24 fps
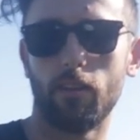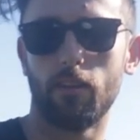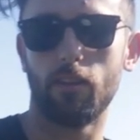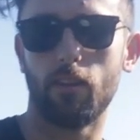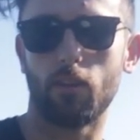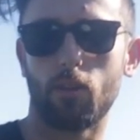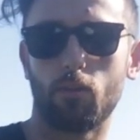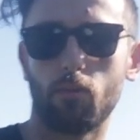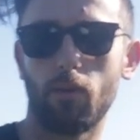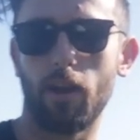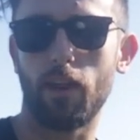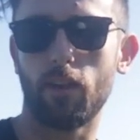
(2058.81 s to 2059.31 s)
the
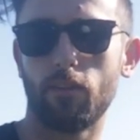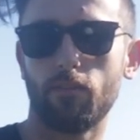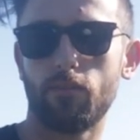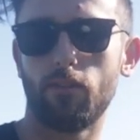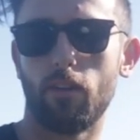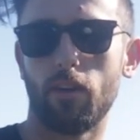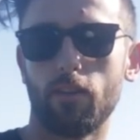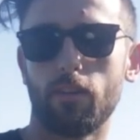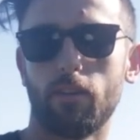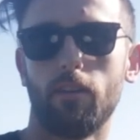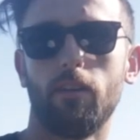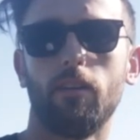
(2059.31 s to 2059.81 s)

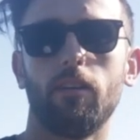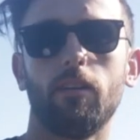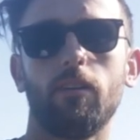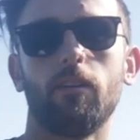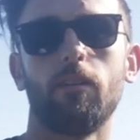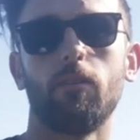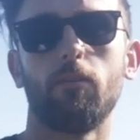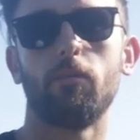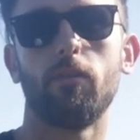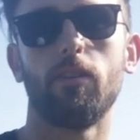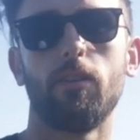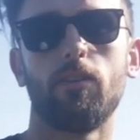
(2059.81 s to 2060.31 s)
grandfather,
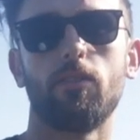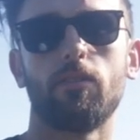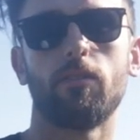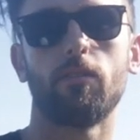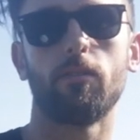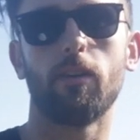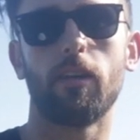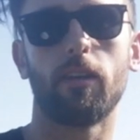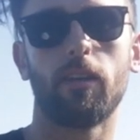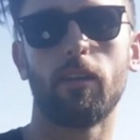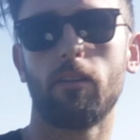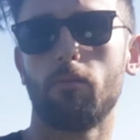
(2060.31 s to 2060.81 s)
which
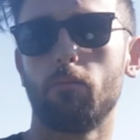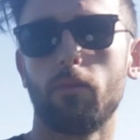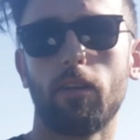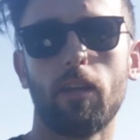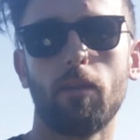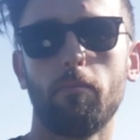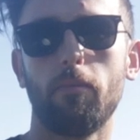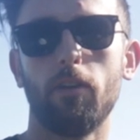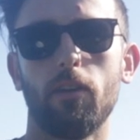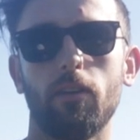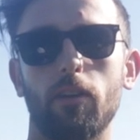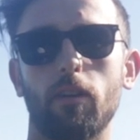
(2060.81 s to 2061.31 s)
I
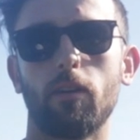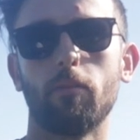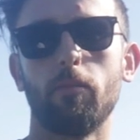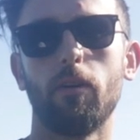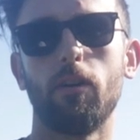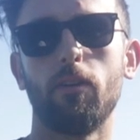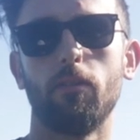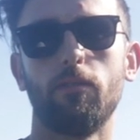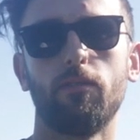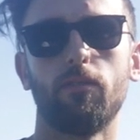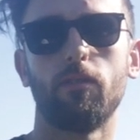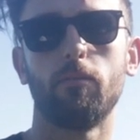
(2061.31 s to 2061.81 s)
keep hearing
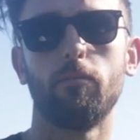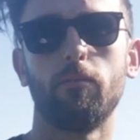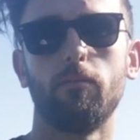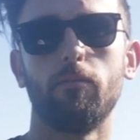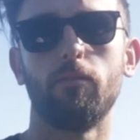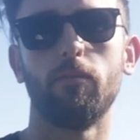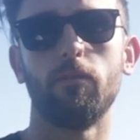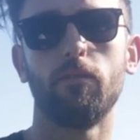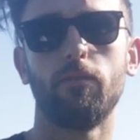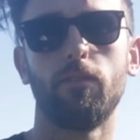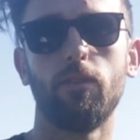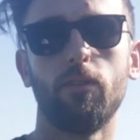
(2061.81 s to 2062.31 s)
about from
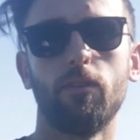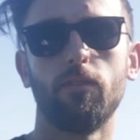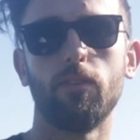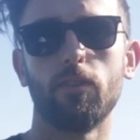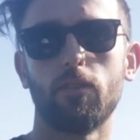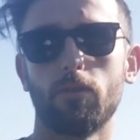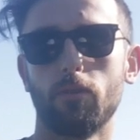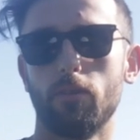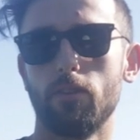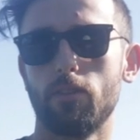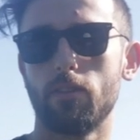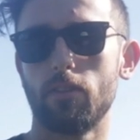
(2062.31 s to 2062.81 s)
a few different
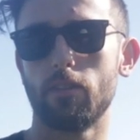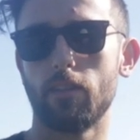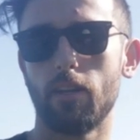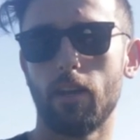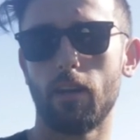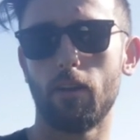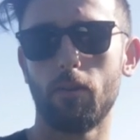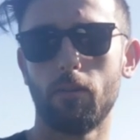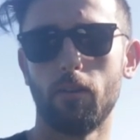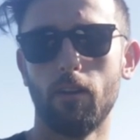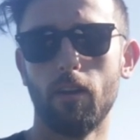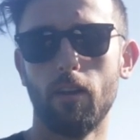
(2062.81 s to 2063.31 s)
sources
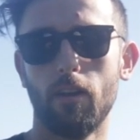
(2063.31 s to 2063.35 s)
now.